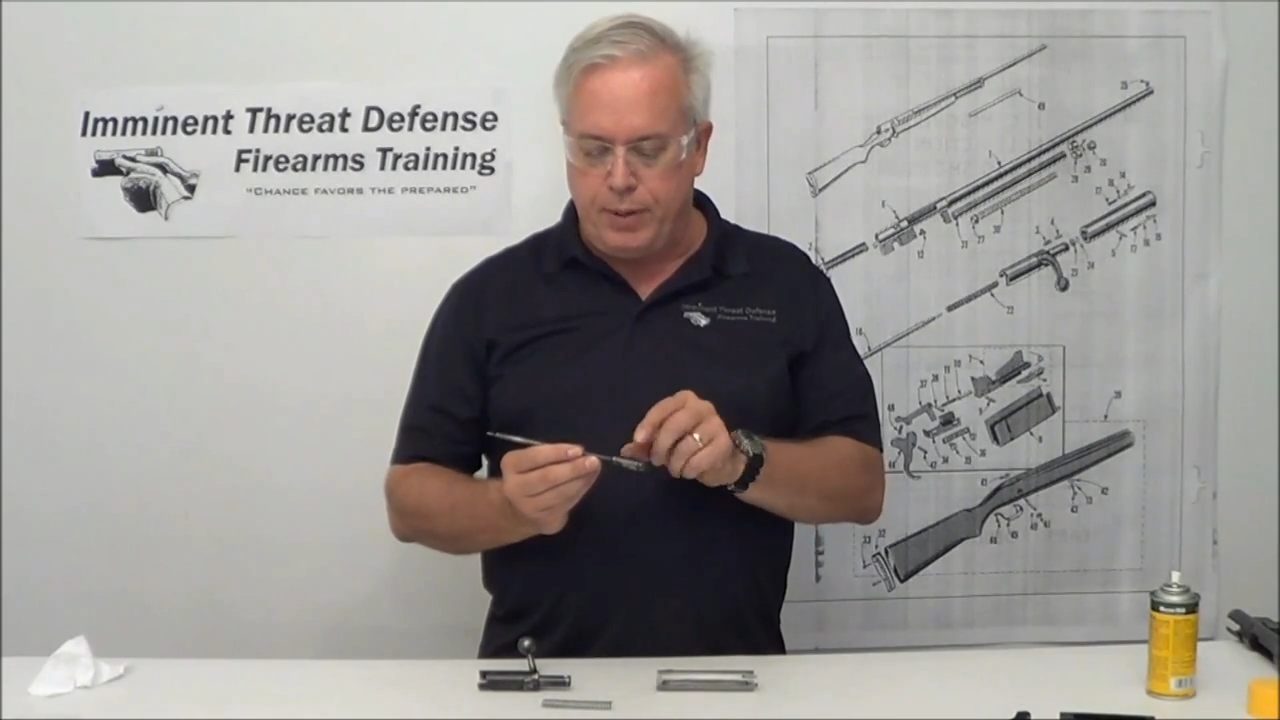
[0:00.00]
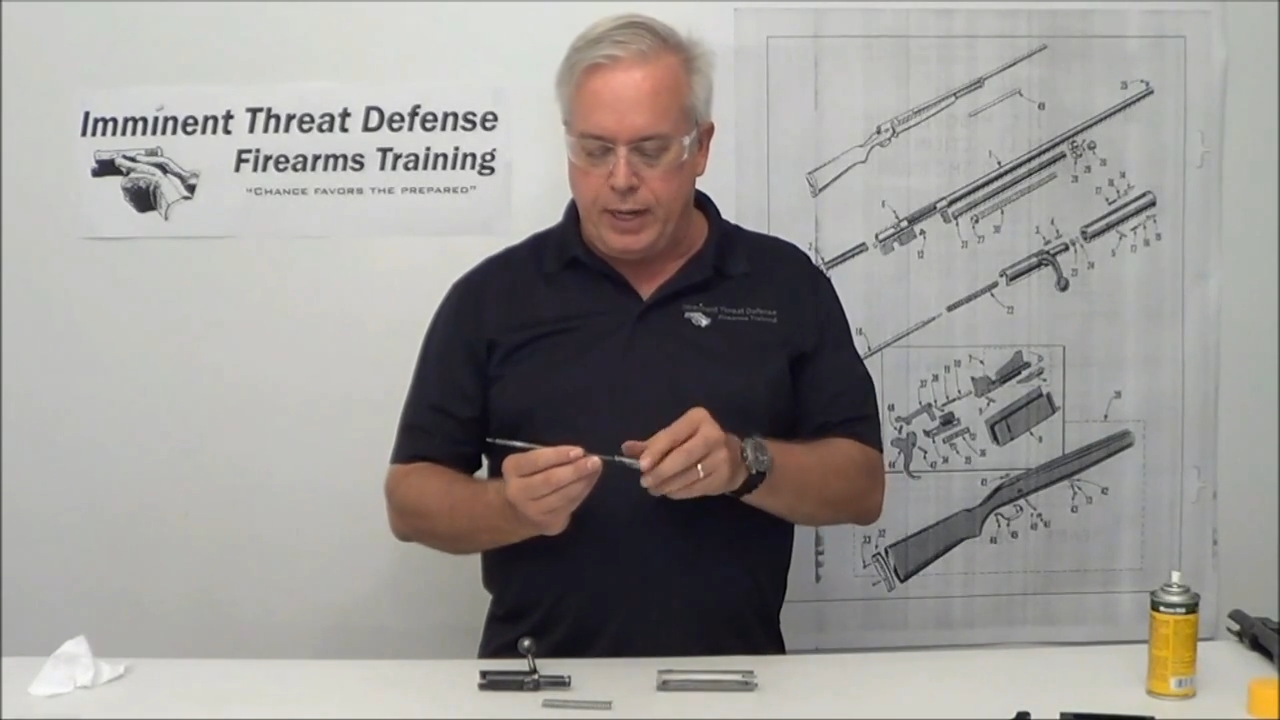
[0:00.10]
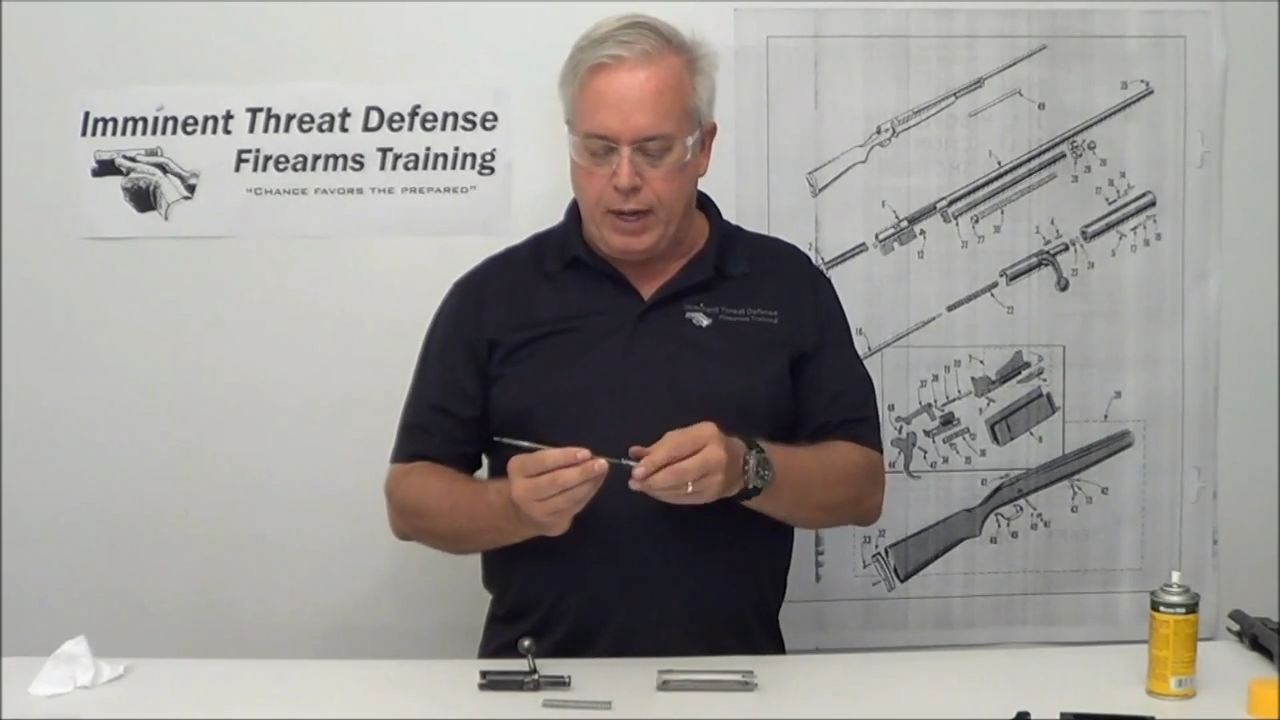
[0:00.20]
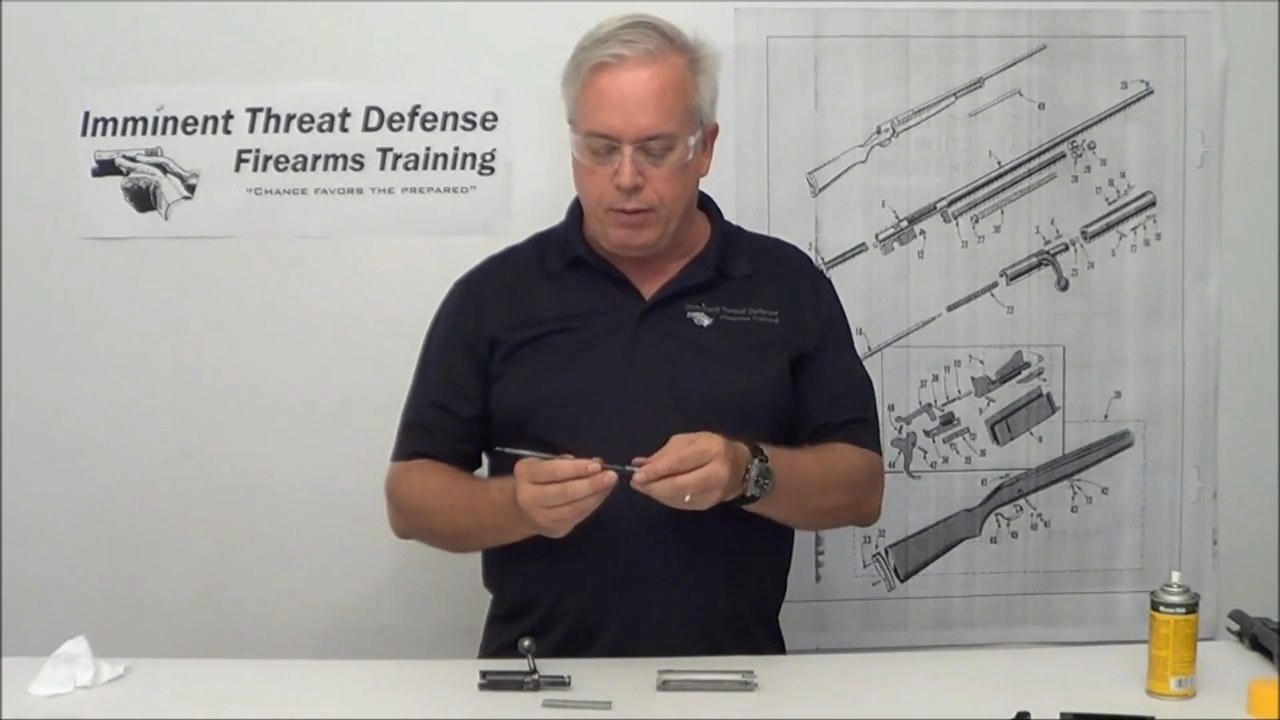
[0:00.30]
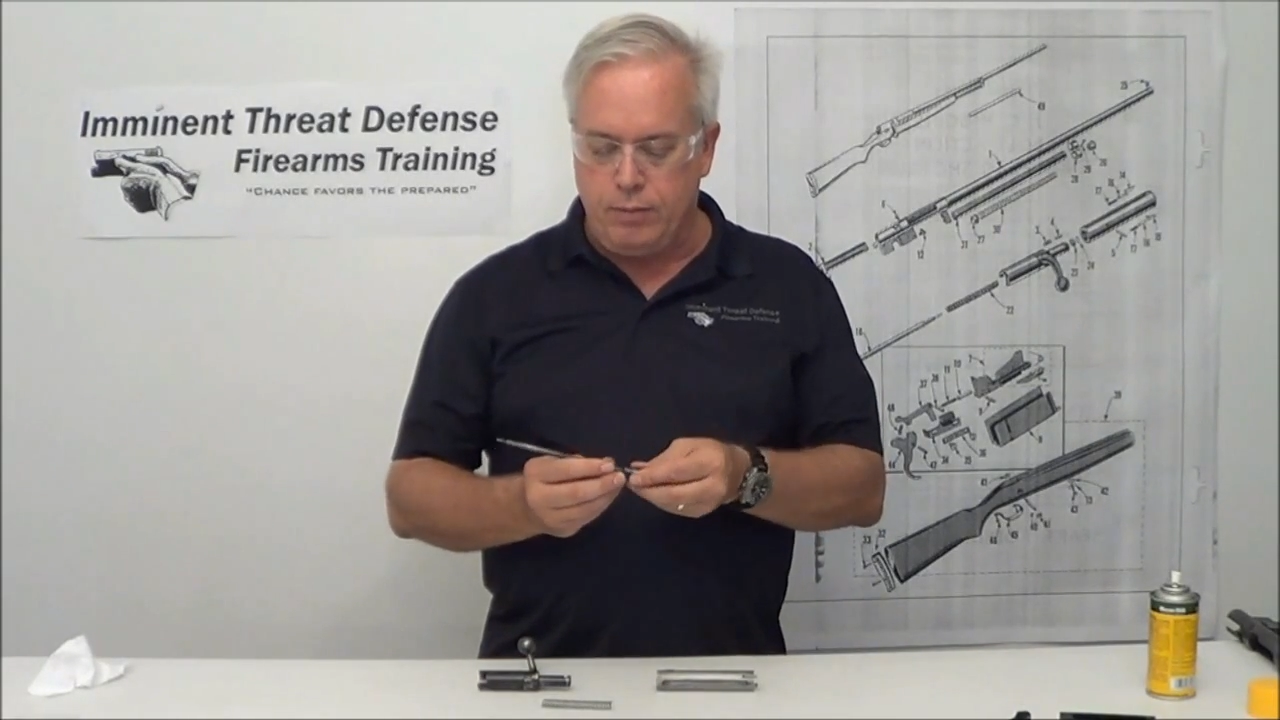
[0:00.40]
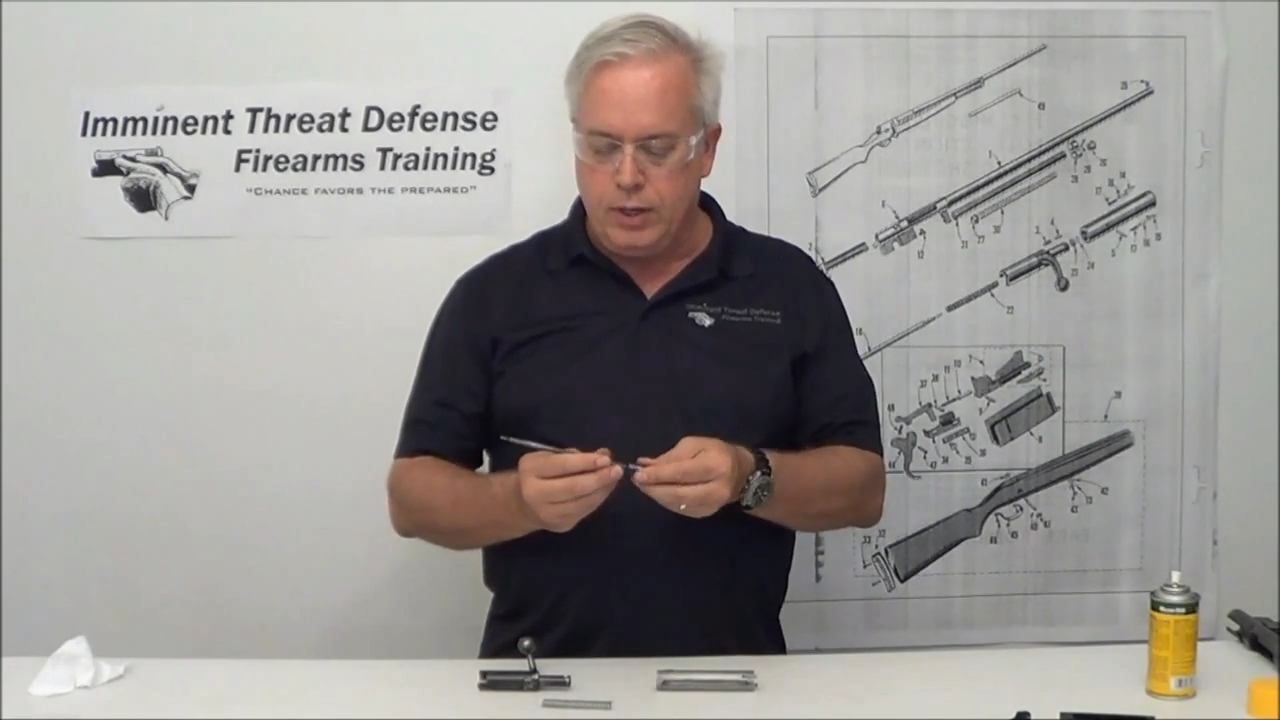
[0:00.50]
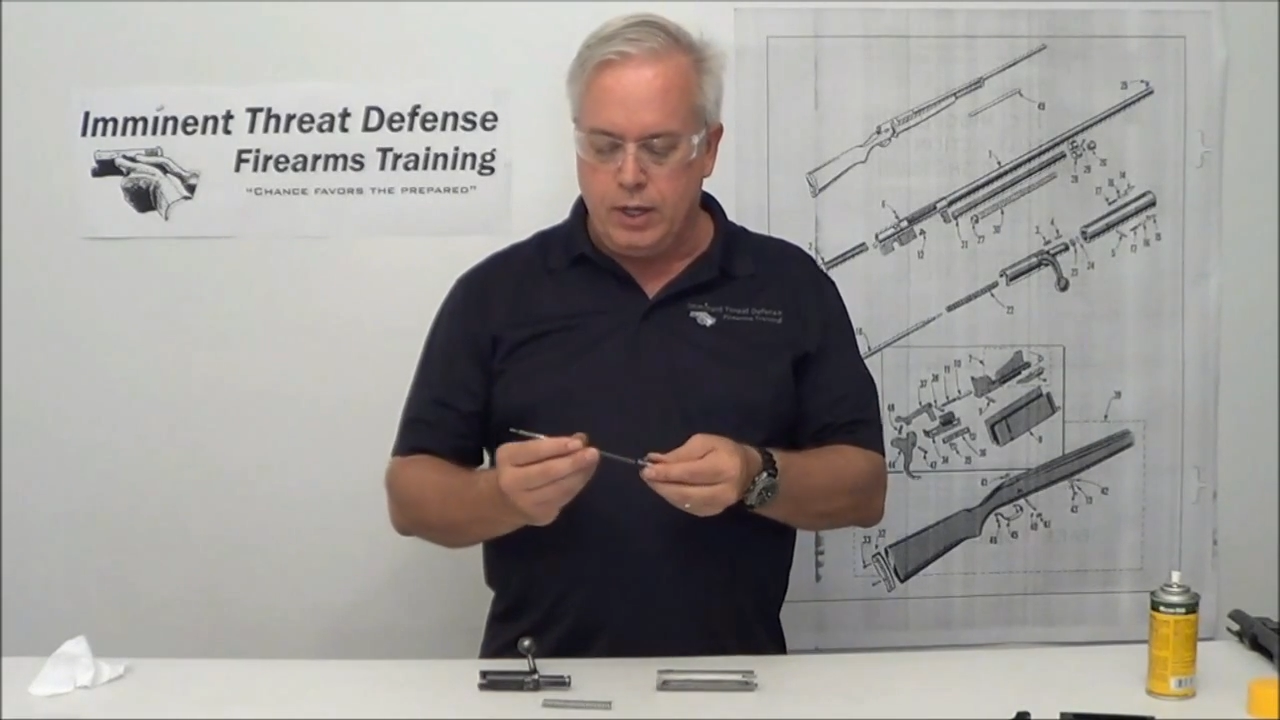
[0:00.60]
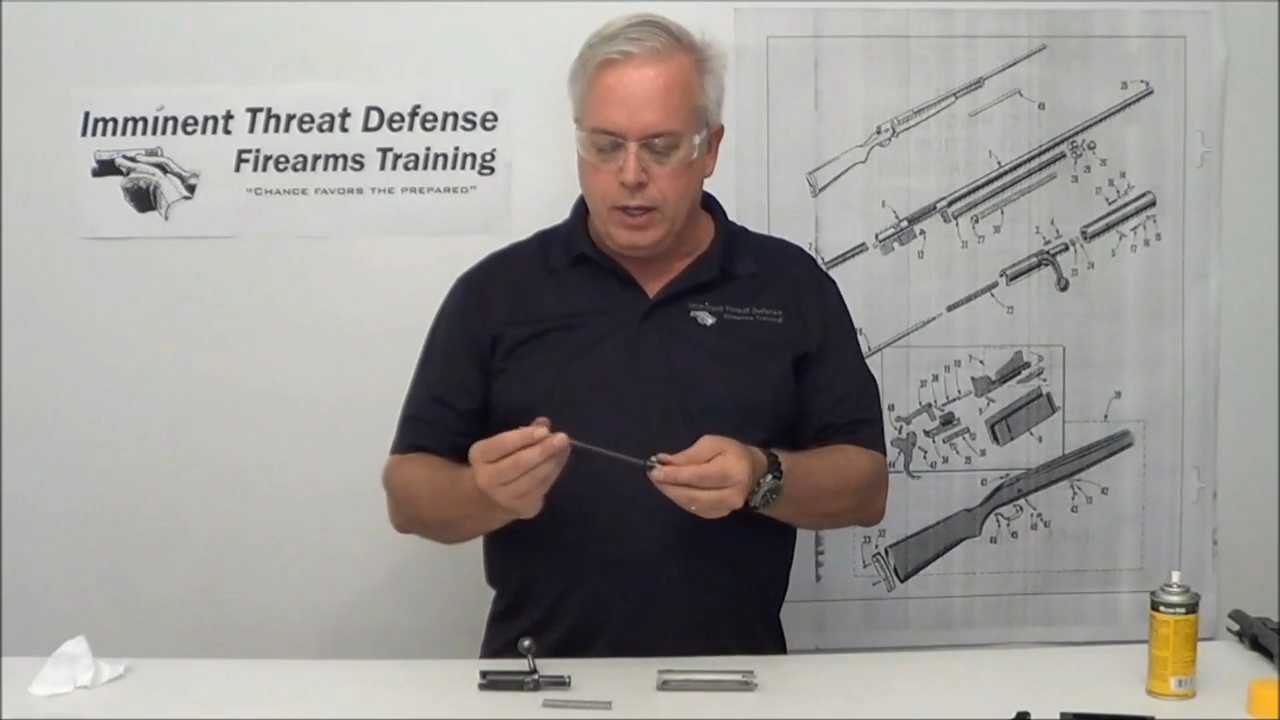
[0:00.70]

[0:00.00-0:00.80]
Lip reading: pin out,